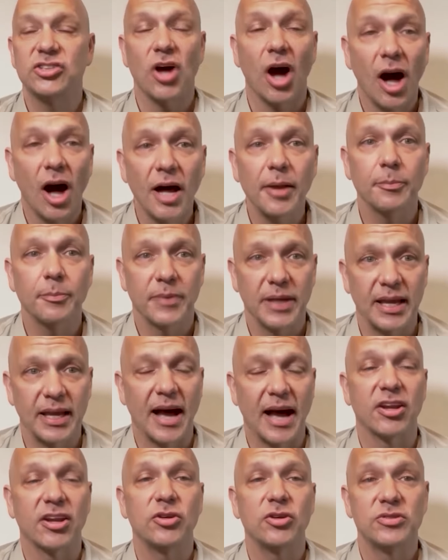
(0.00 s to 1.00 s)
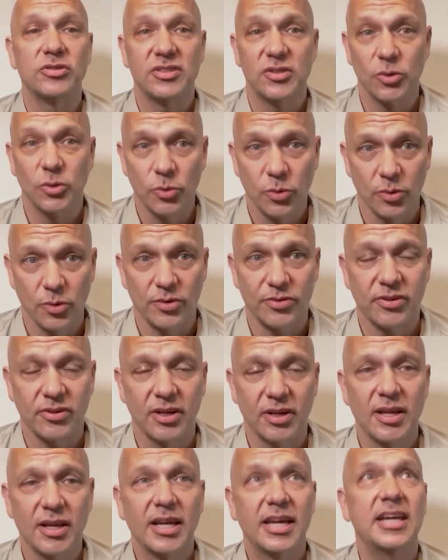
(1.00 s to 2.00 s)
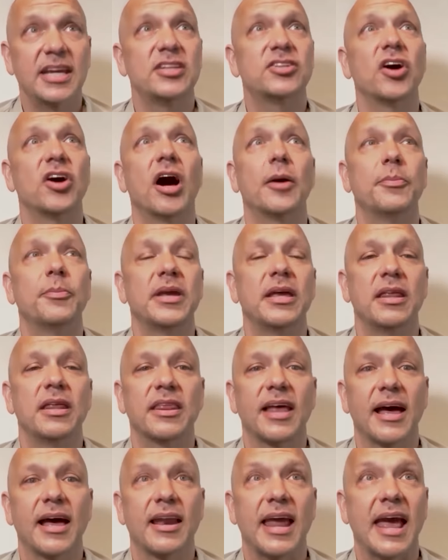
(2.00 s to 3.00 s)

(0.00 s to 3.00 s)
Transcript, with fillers: taught me how to use tools. He taught me that